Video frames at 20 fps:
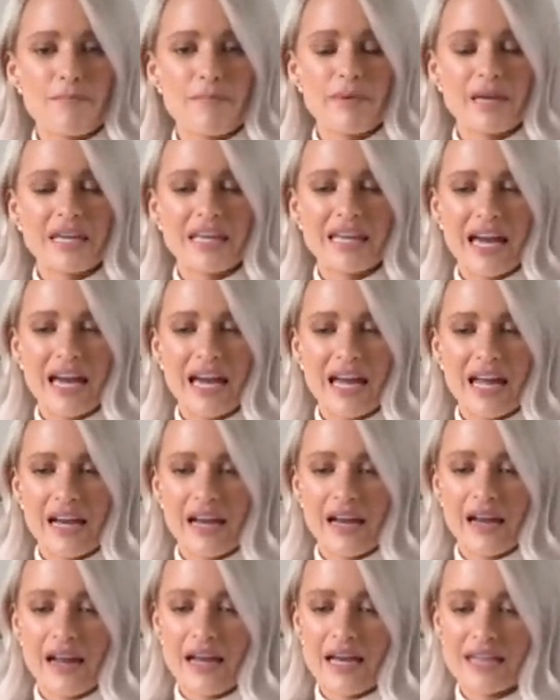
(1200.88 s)

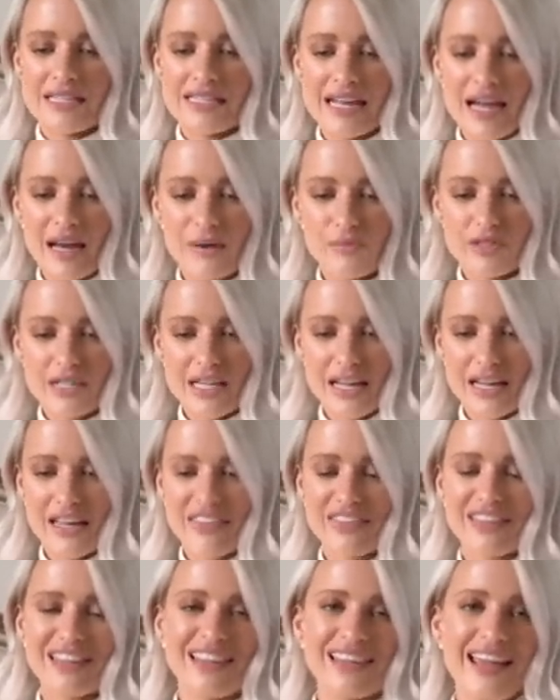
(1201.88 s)
began
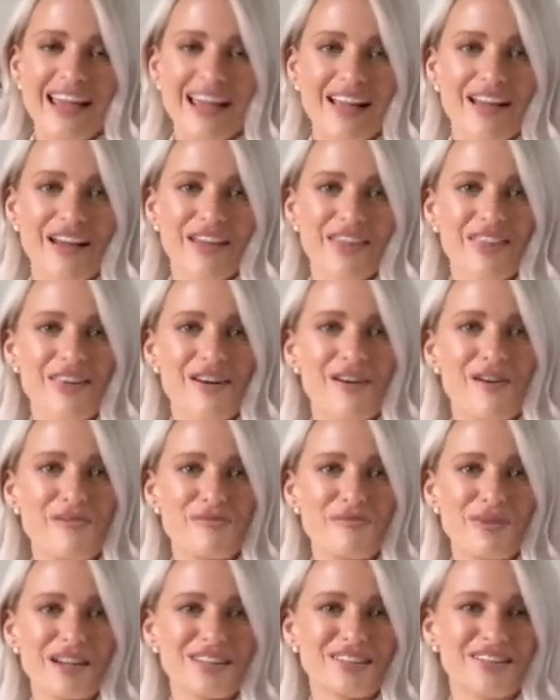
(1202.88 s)
adapting the length
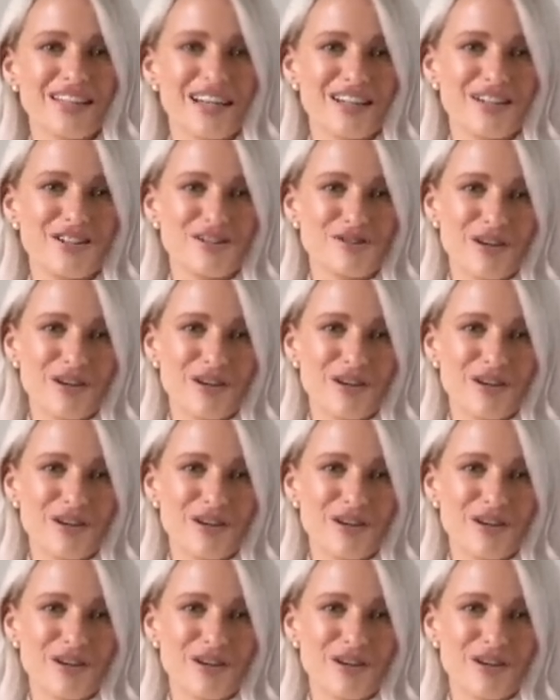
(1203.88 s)
of my second